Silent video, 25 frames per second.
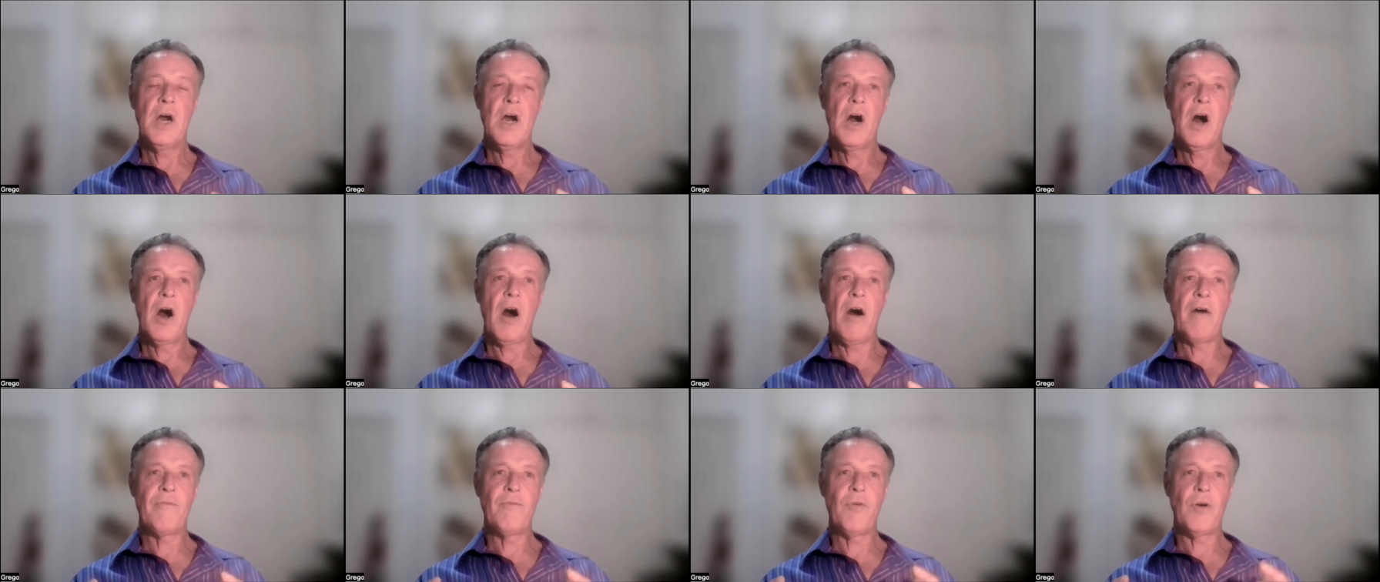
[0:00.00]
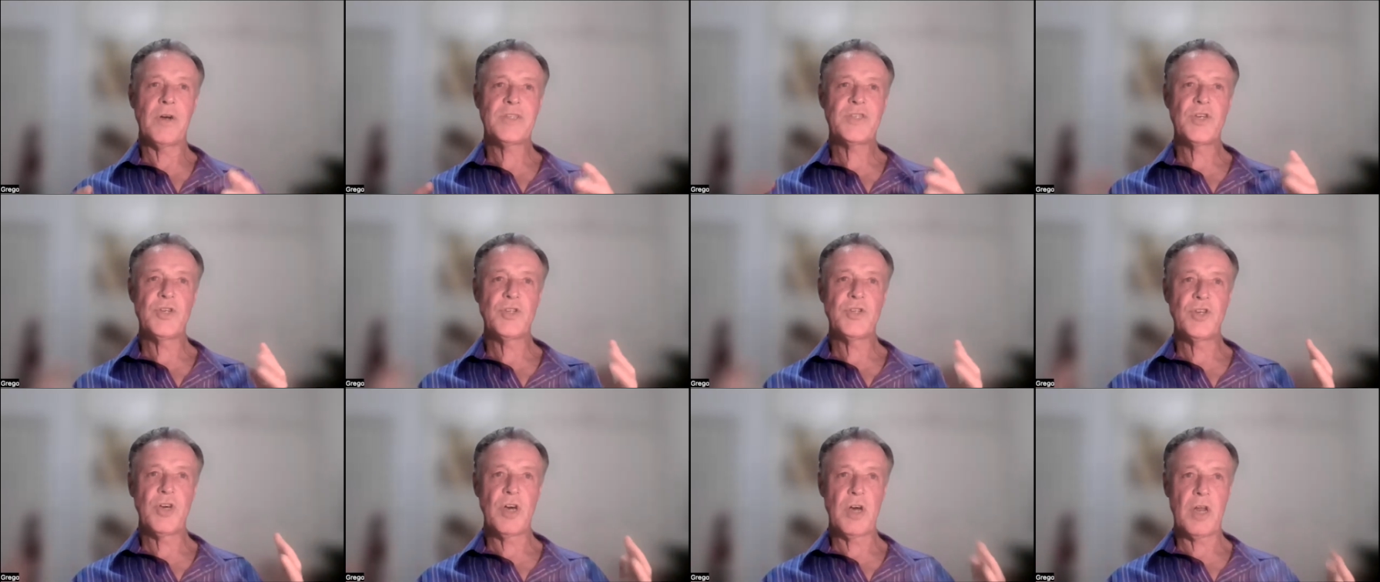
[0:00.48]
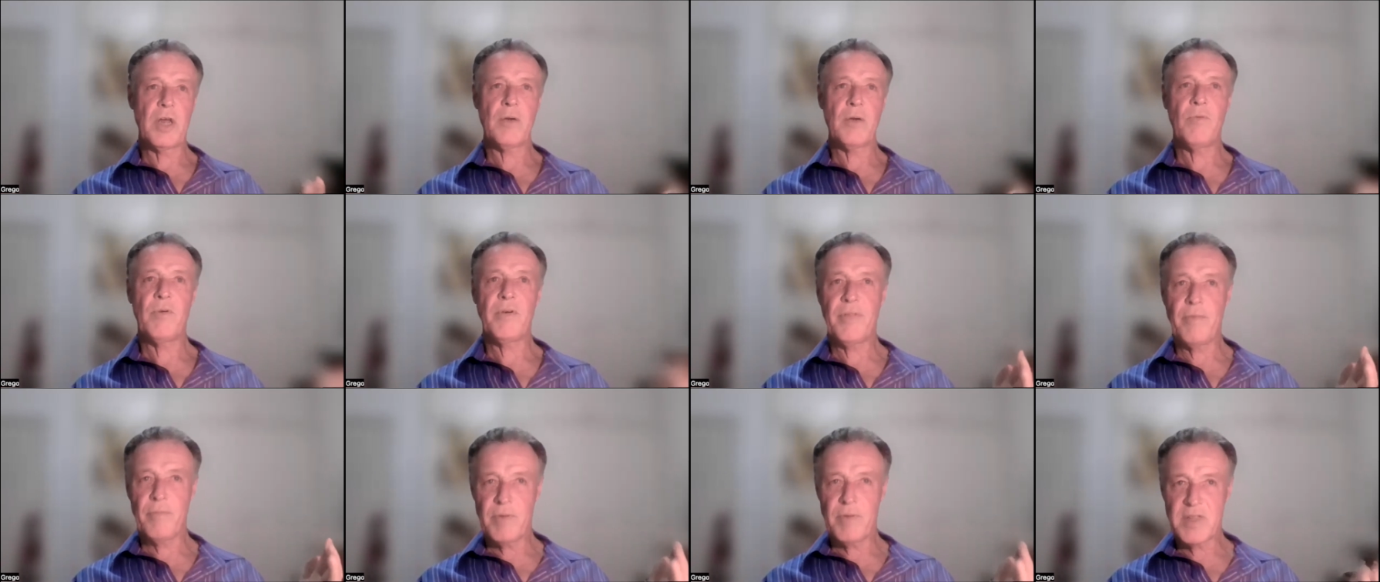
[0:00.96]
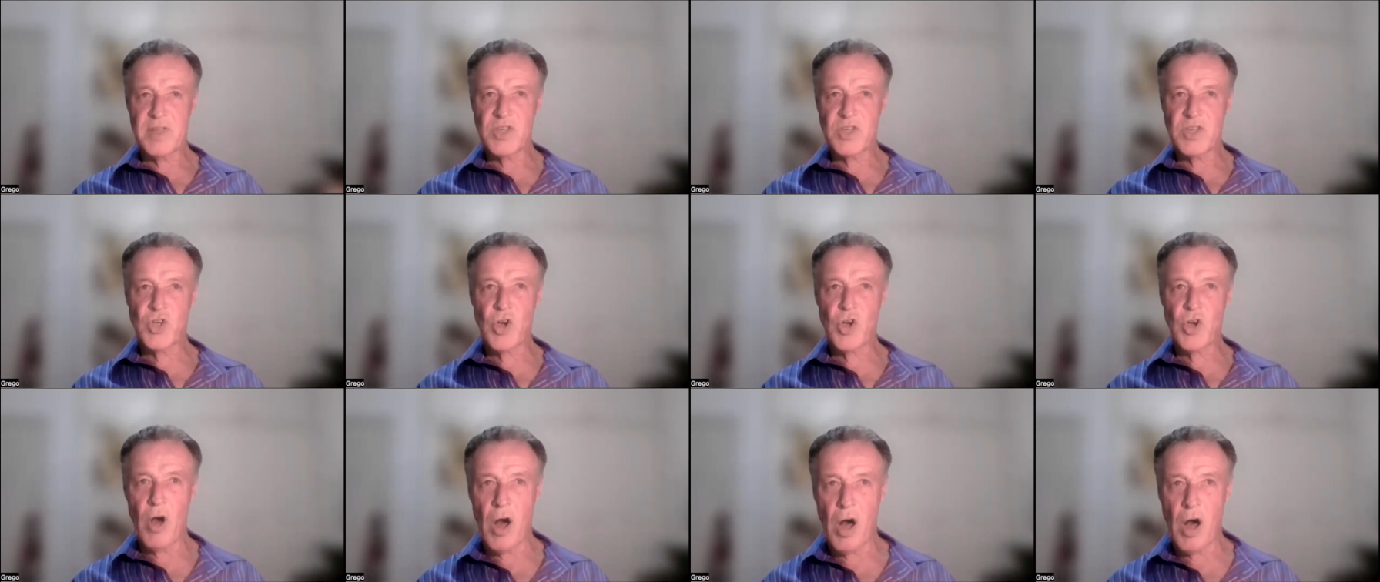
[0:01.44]
of what you're dealing with a
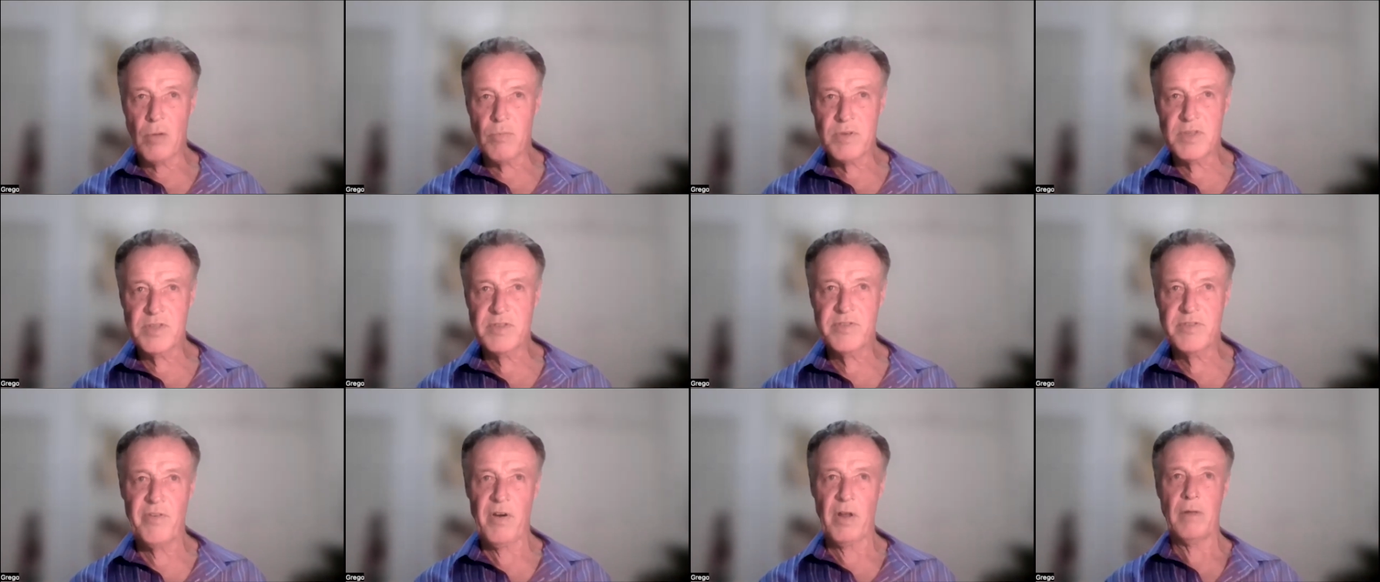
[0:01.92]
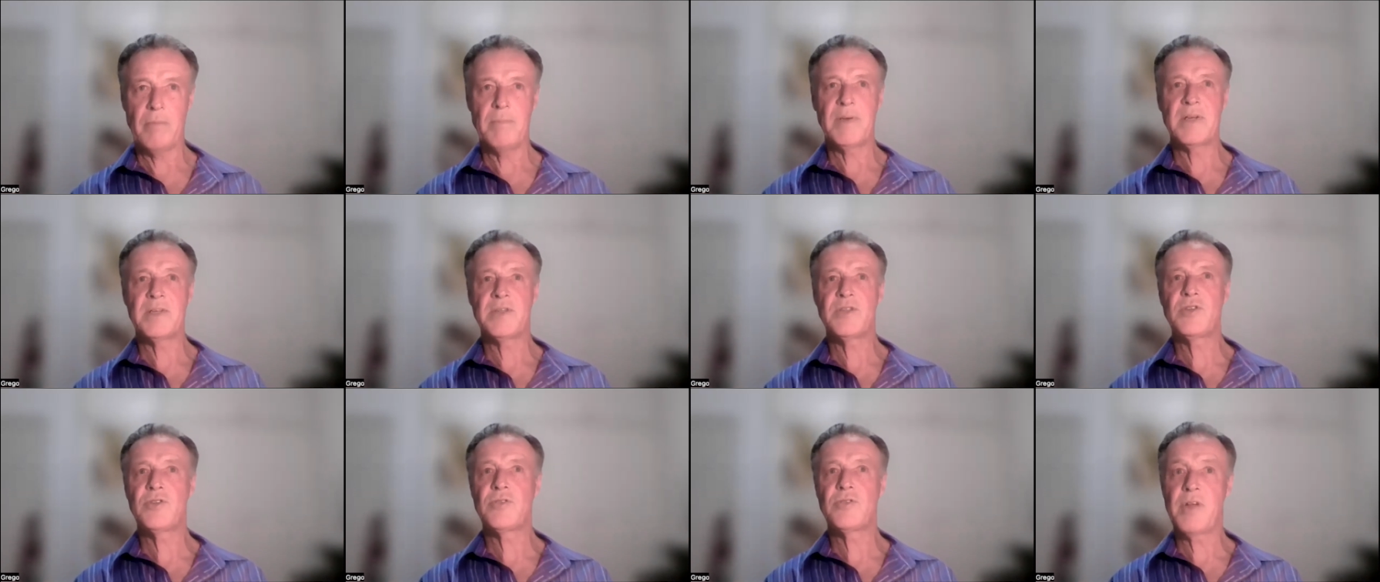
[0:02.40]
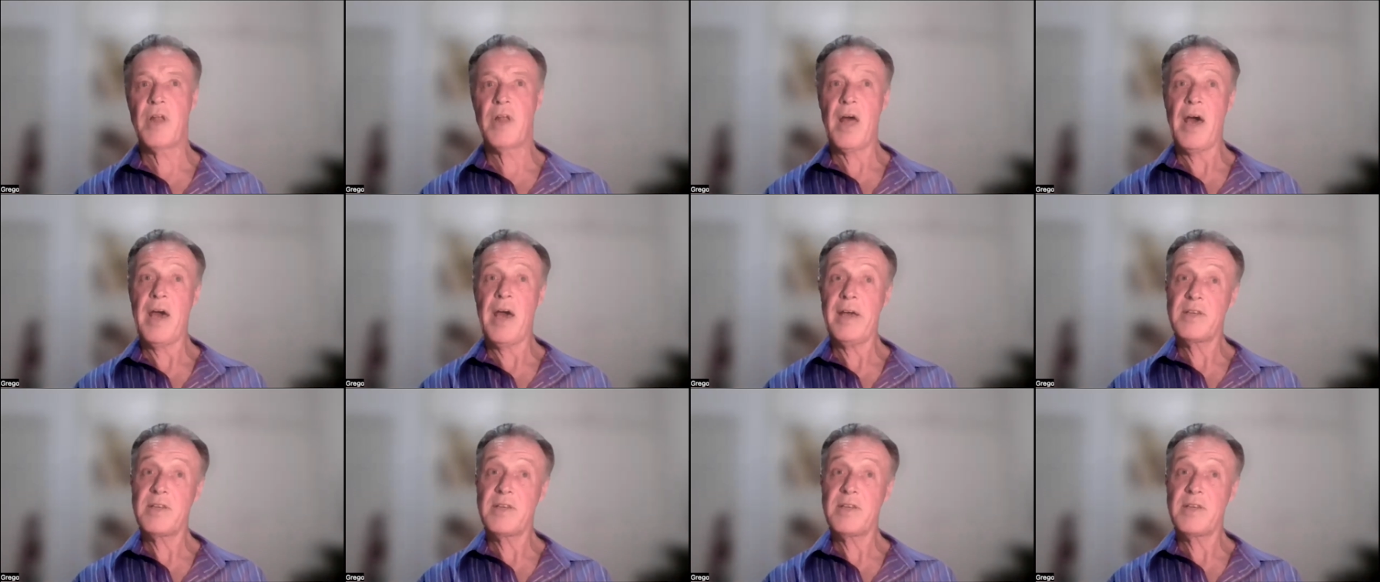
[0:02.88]
child with developmental delay.